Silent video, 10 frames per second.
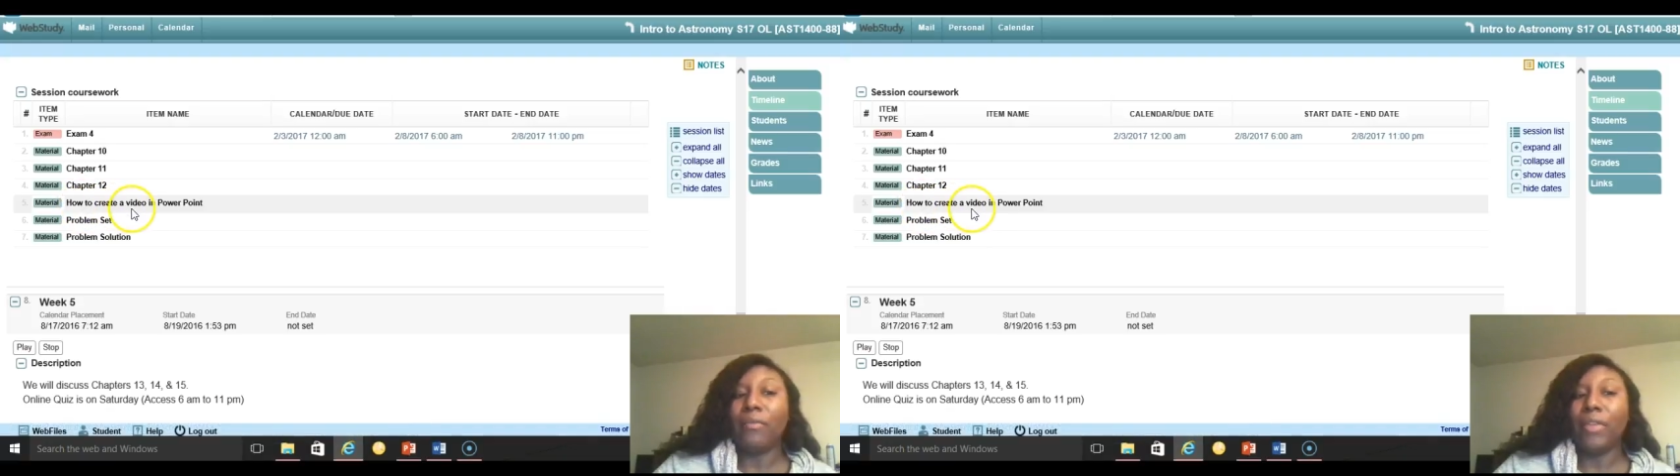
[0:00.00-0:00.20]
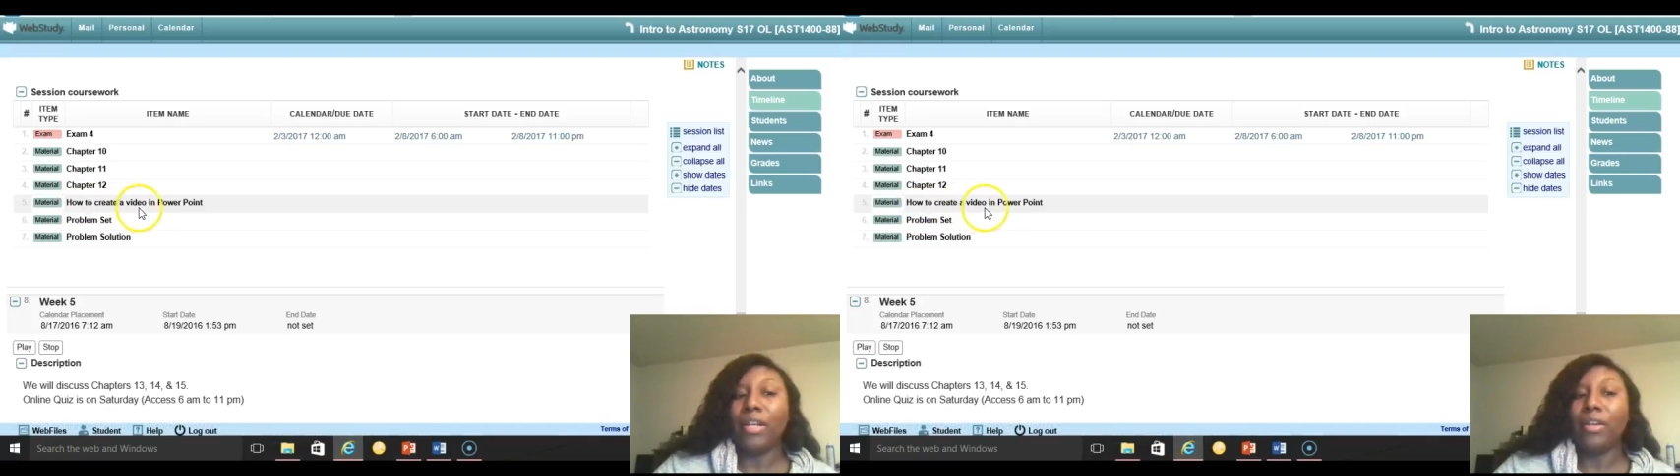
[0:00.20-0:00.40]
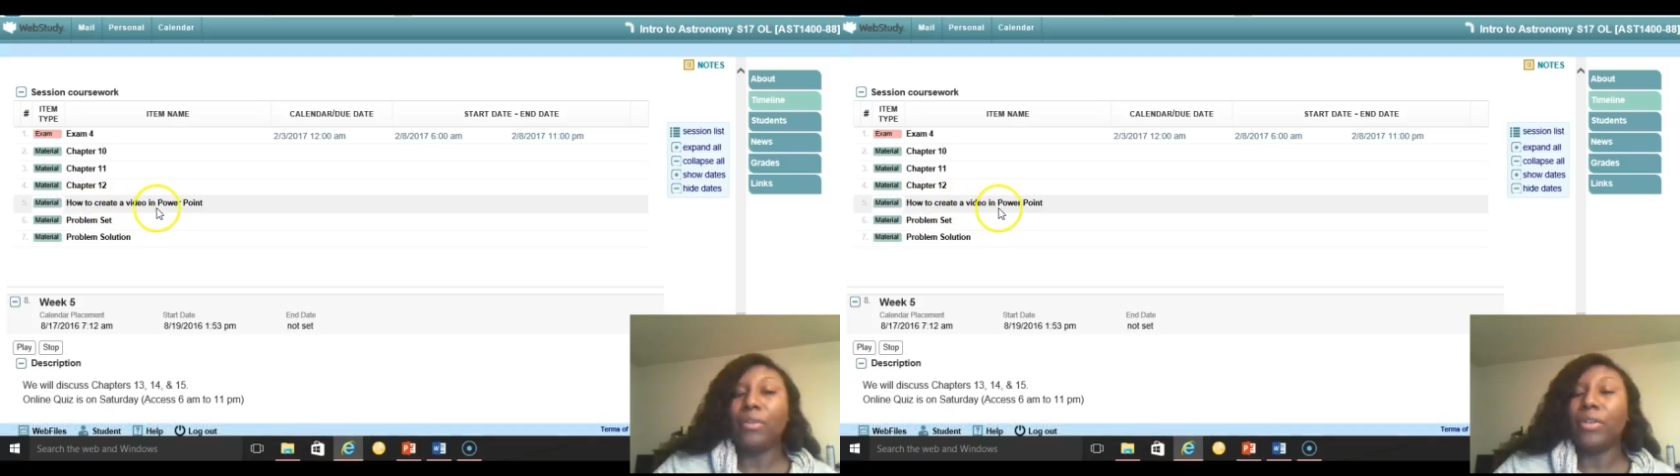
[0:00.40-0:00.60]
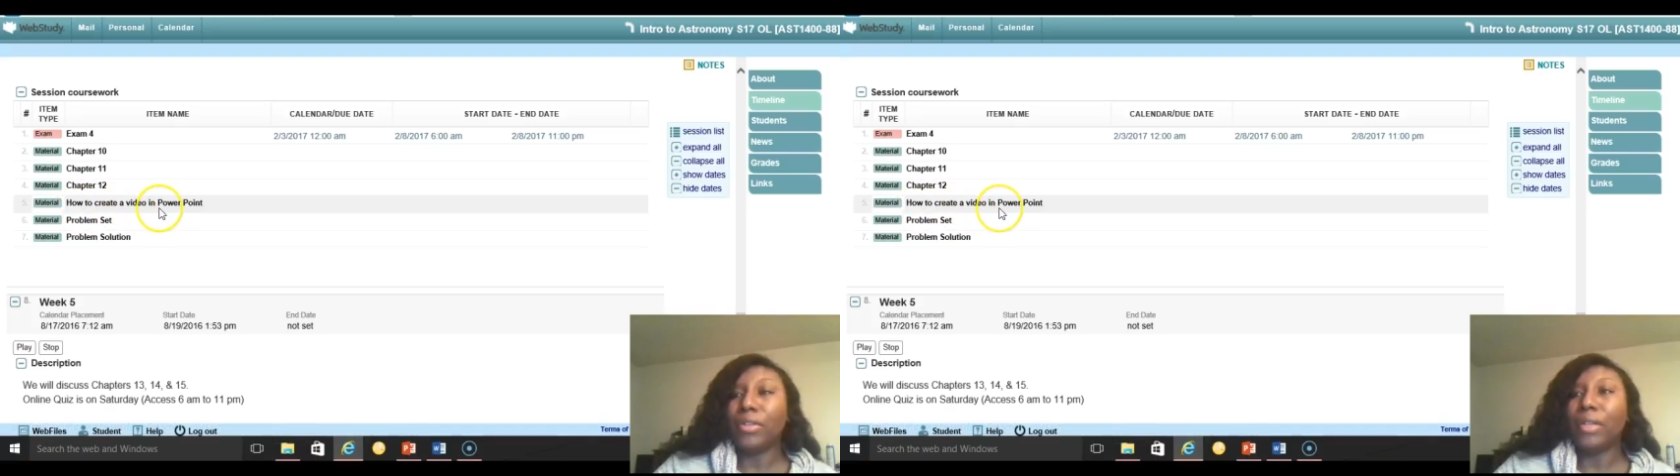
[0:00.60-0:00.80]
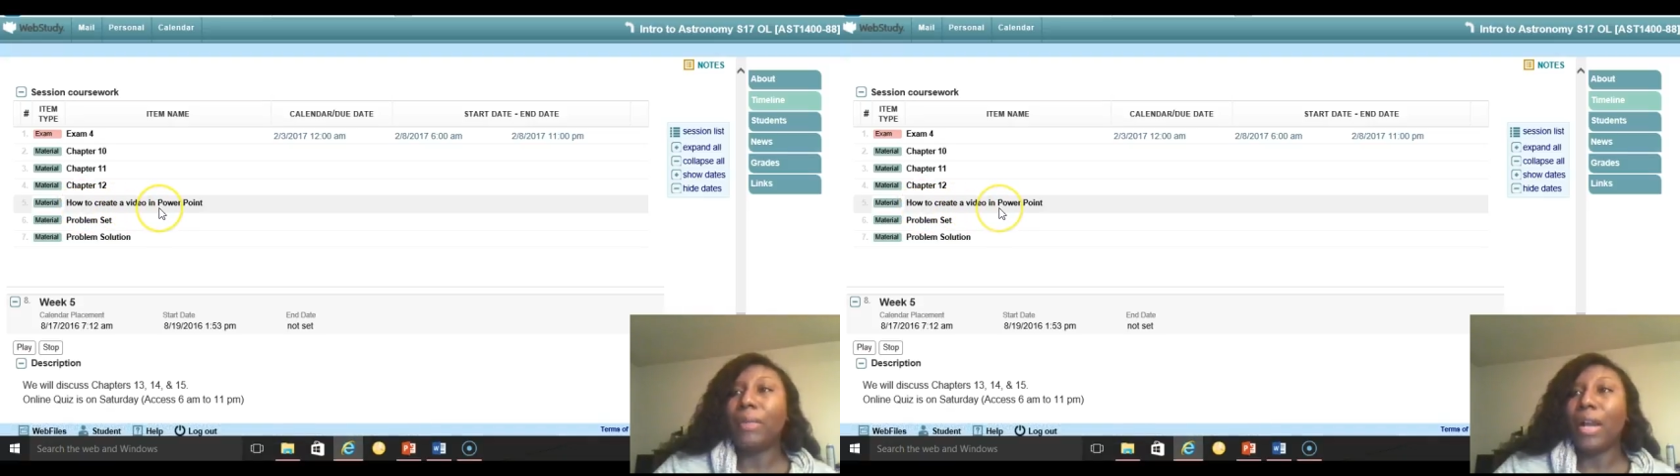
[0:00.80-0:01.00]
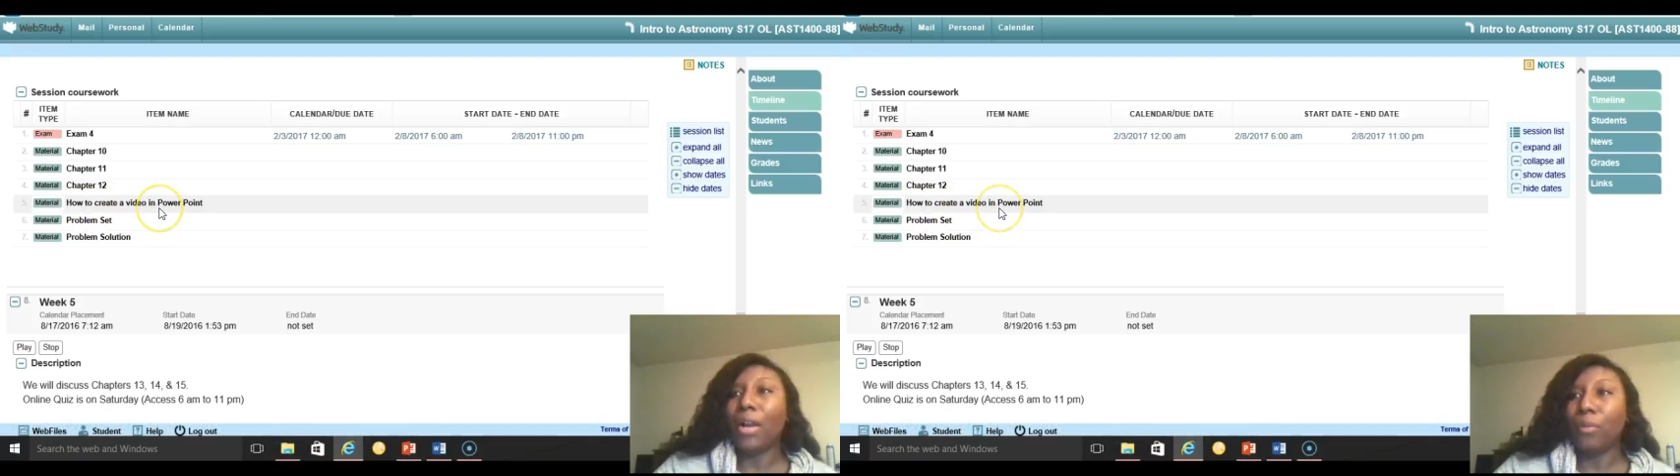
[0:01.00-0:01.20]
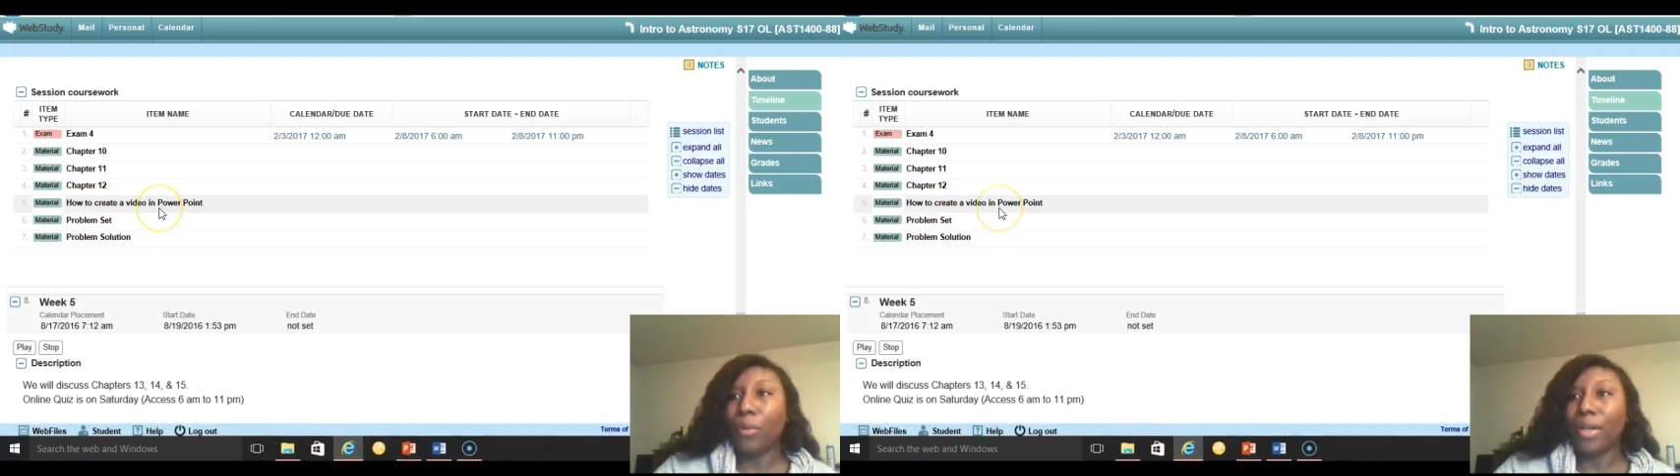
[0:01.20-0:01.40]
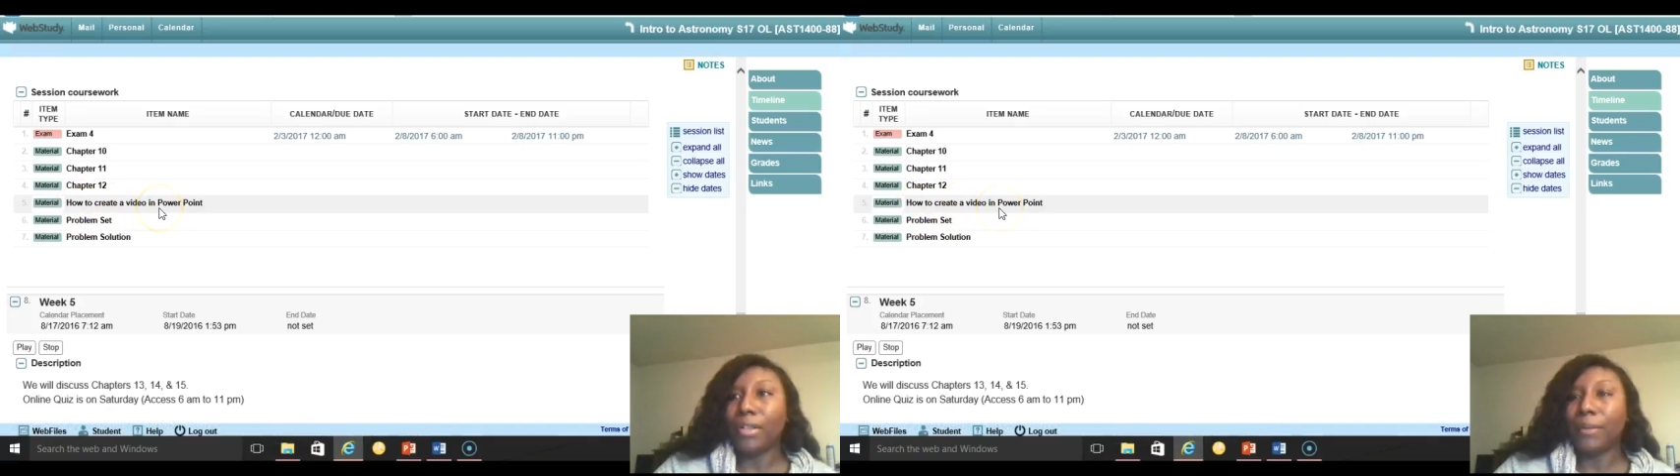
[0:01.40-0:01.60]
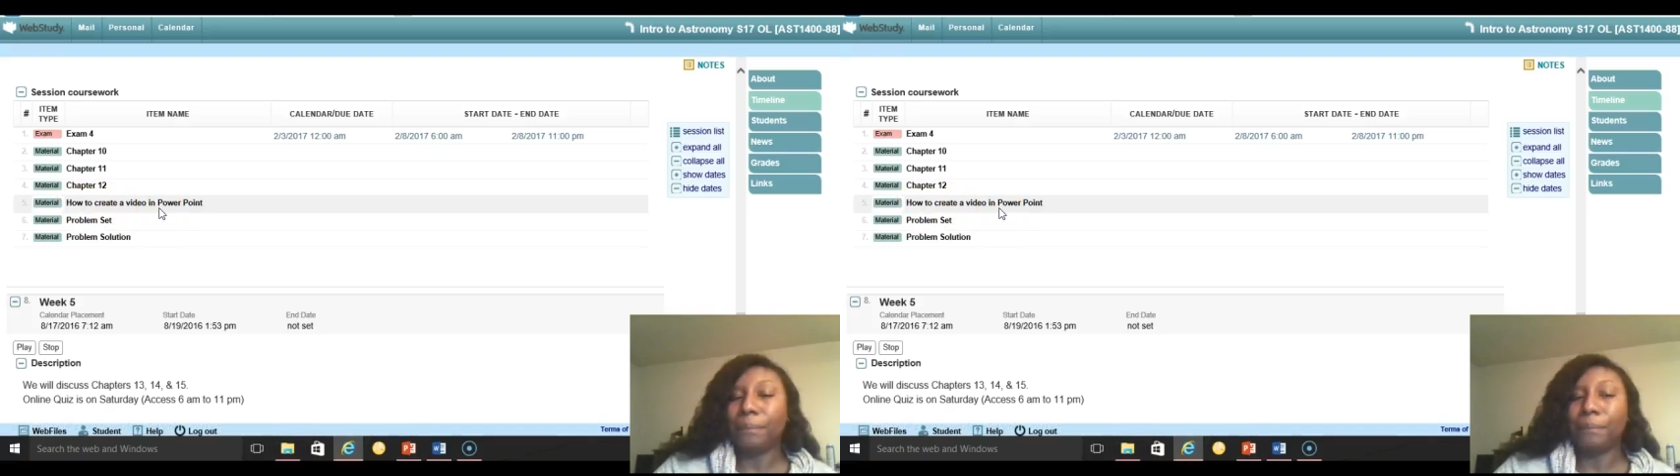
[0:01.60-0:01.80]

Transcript: a video using PowerPoint.